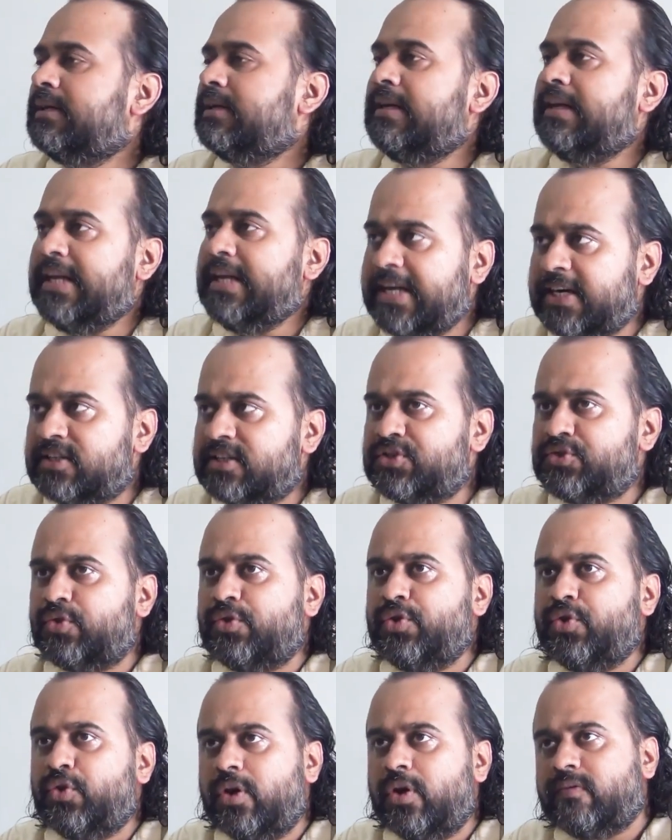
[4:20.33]
leads to
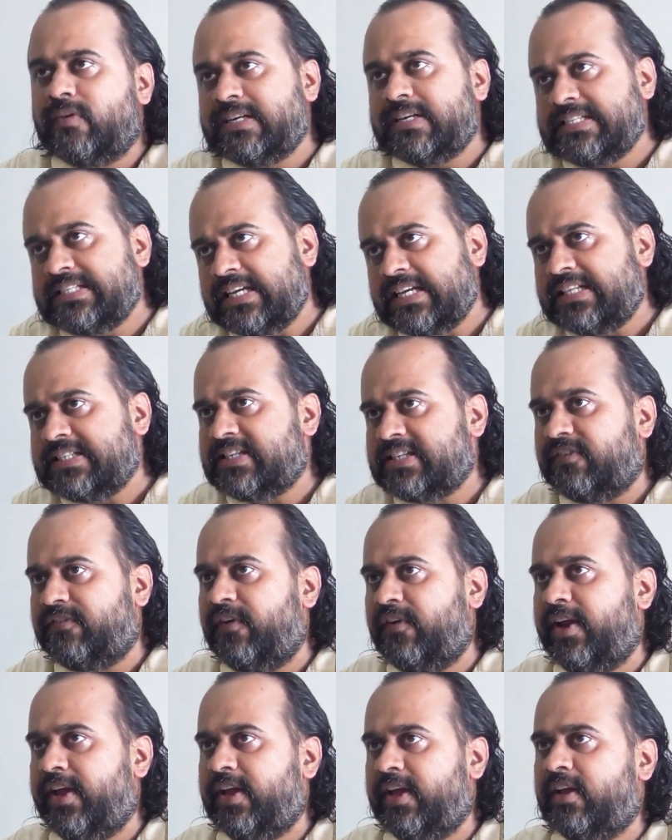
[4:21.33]
universal
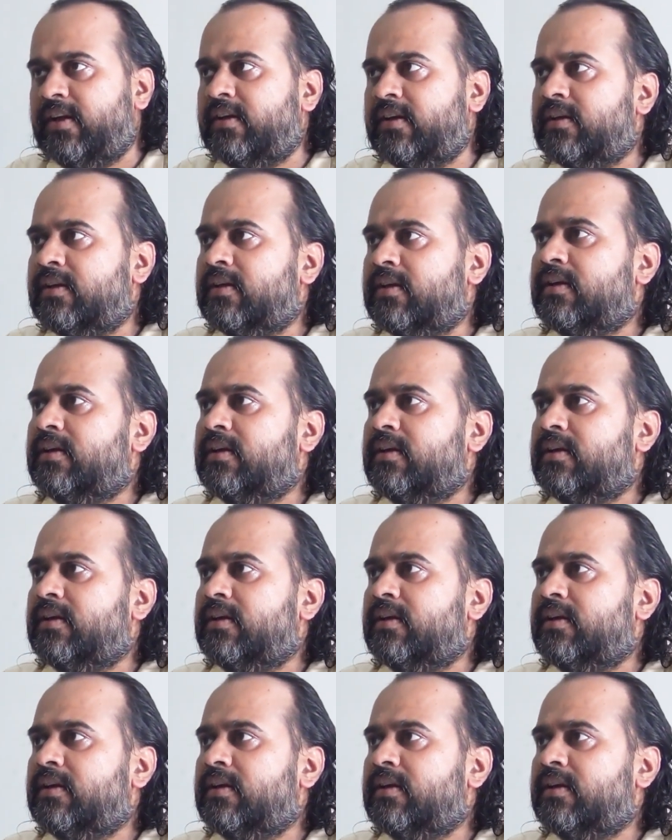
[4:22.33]
suffering